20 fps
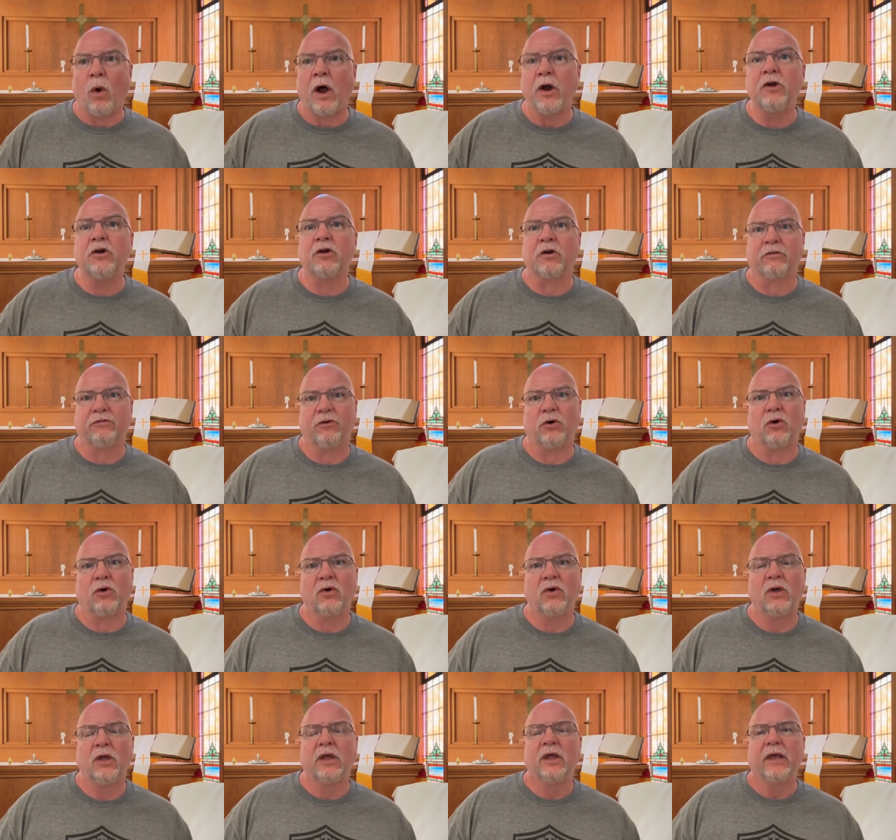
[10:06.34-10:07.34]

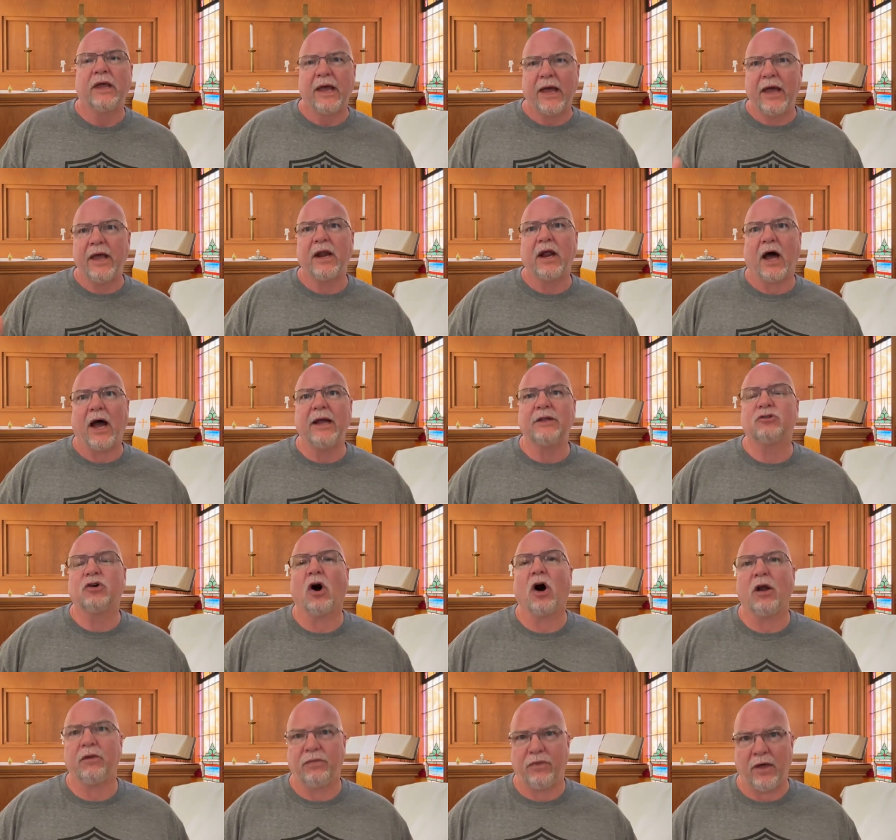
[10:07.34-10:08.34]
wonderful, and I
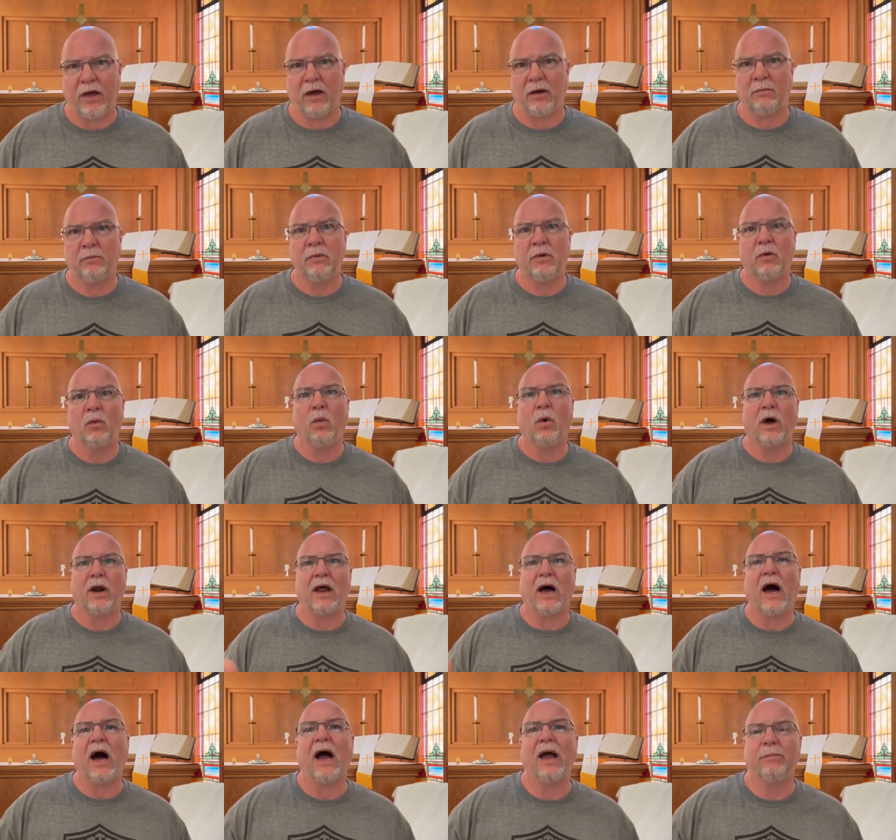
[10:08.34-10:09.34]
taught them
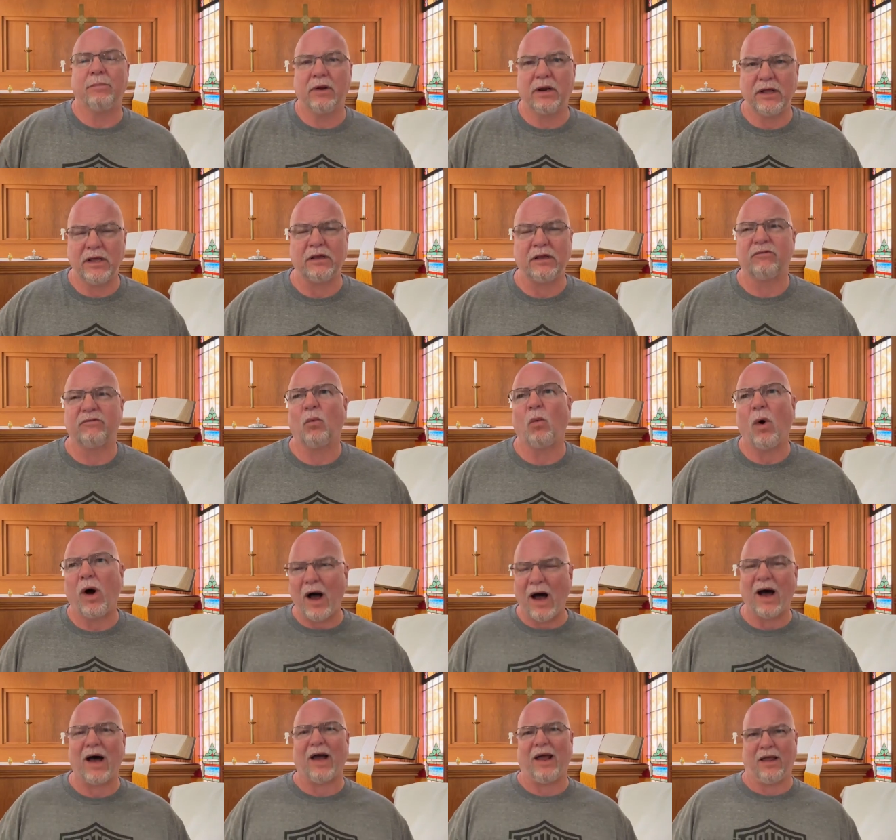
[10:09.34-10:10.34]
what I believe.
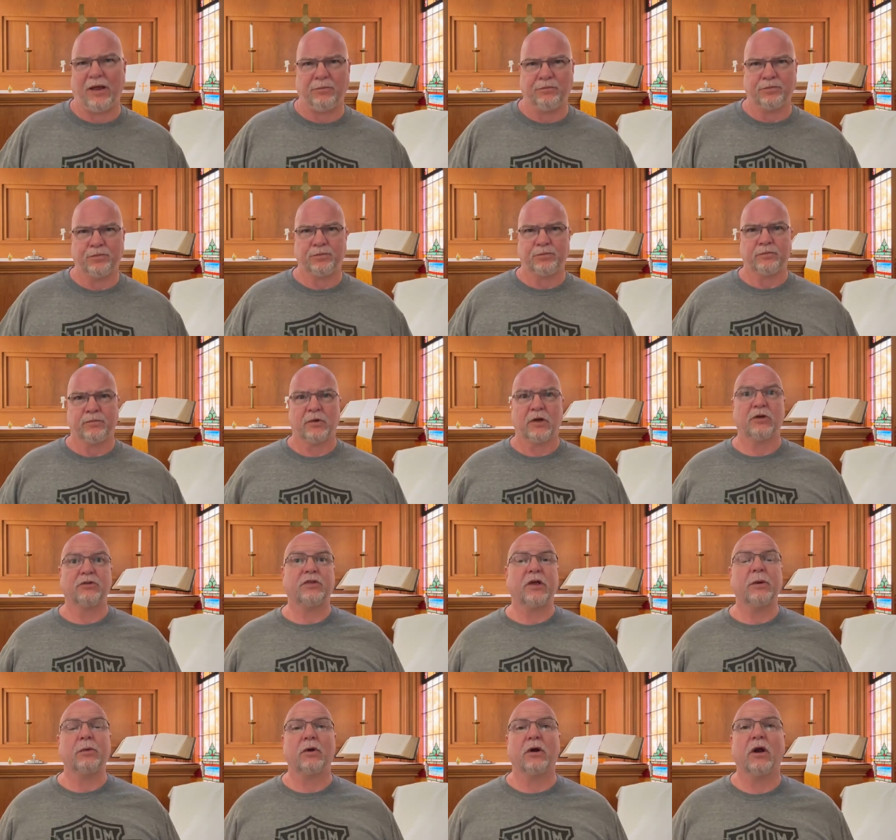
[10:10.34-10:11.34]
Why?
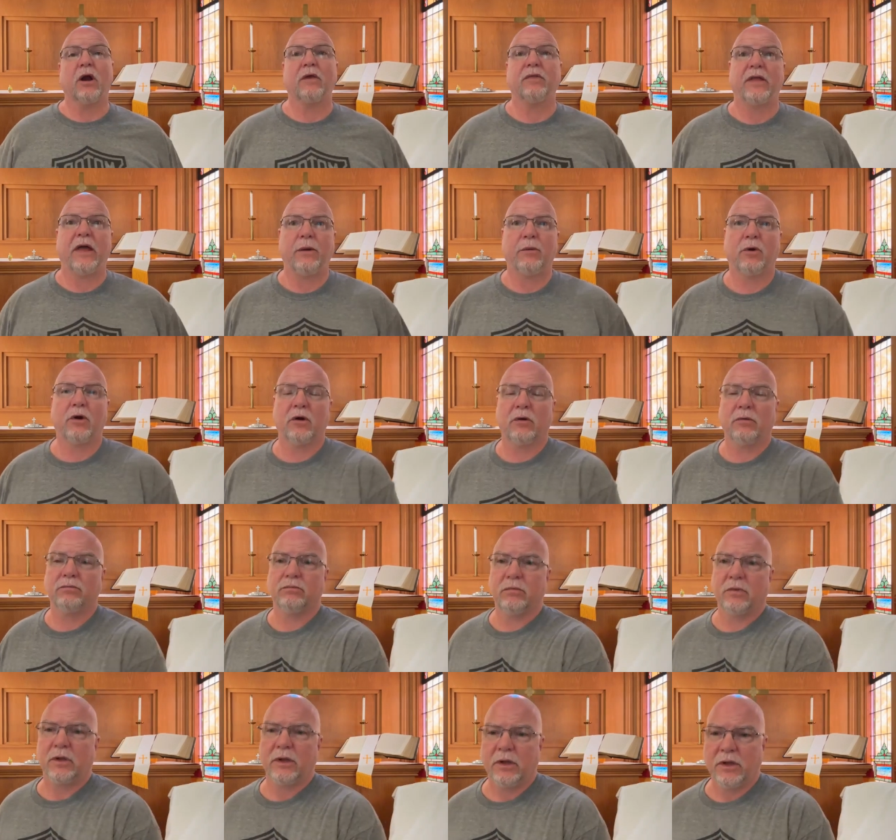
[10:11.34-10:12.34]
Because they were, they
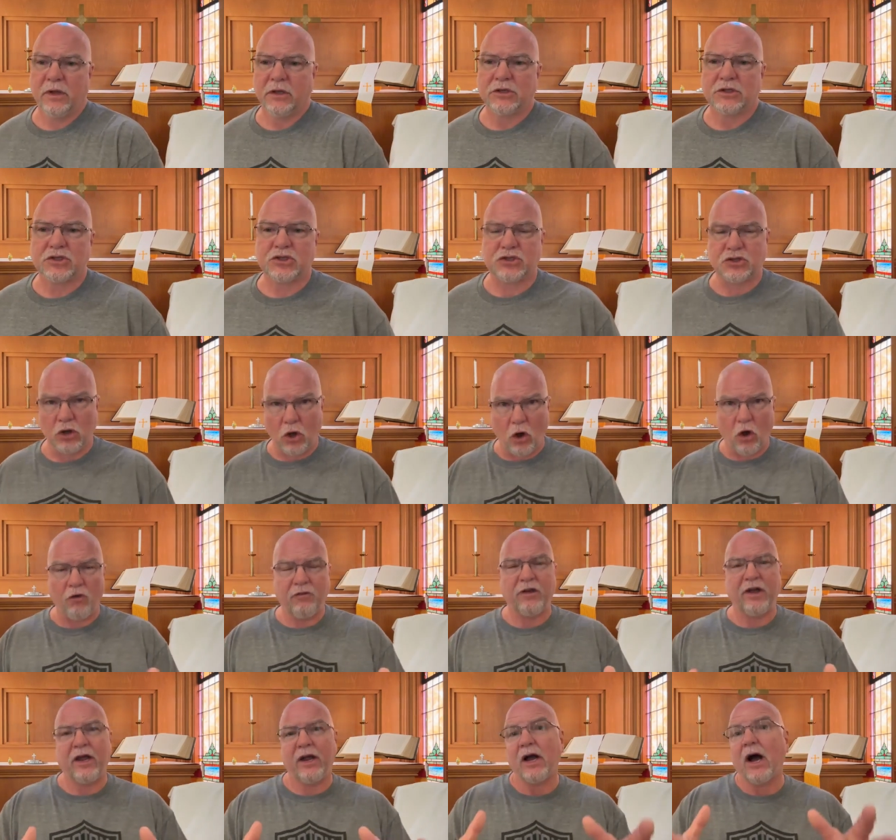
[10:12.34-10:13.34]
were
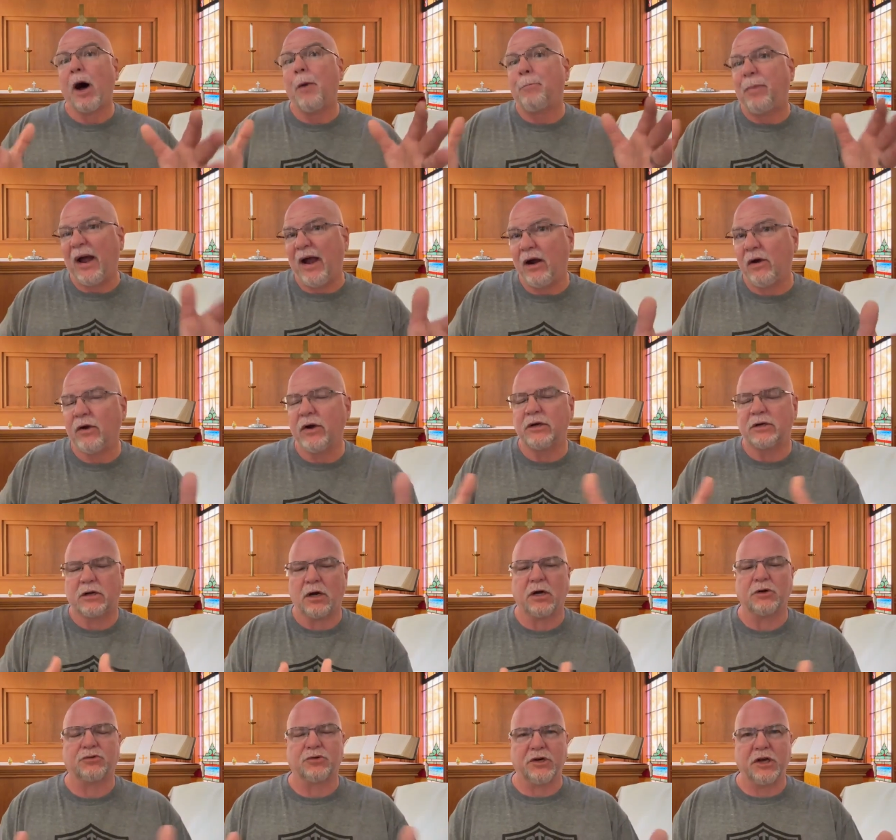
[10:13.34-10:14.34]
solving apparent
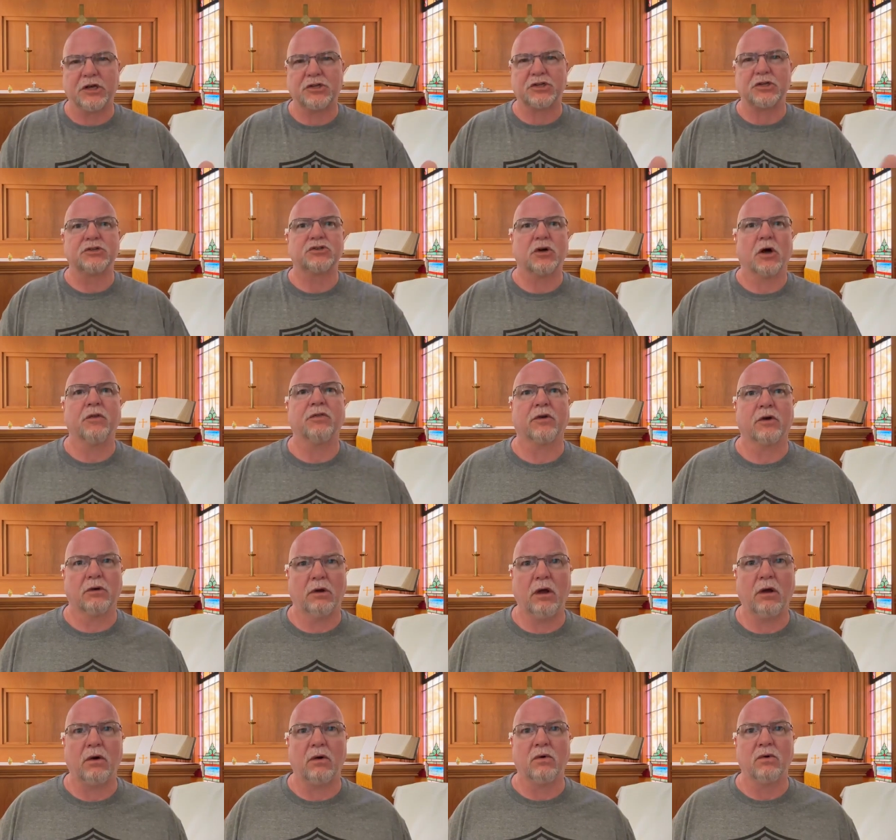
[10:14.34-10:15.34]
contradictions on
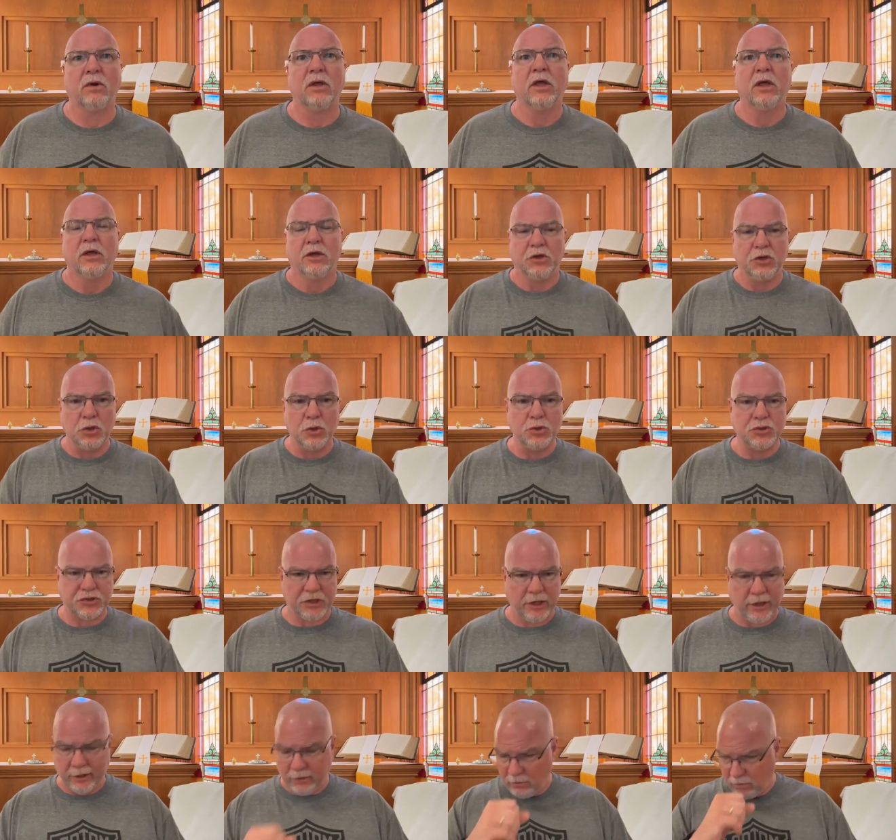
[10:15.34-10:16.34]
their own
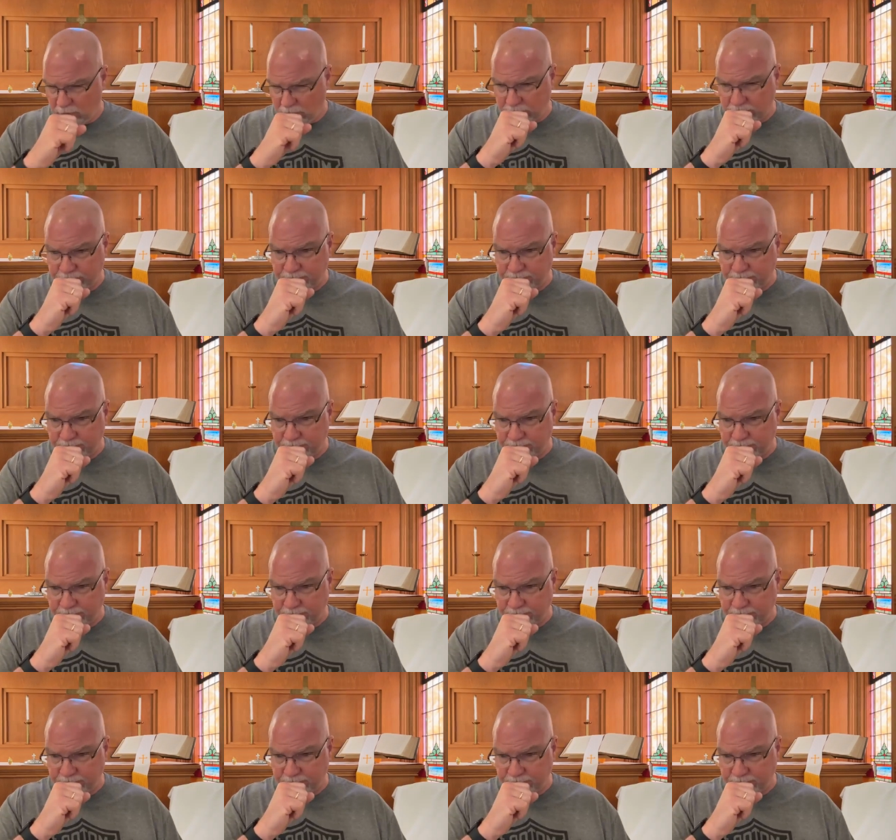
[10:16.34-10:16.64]
using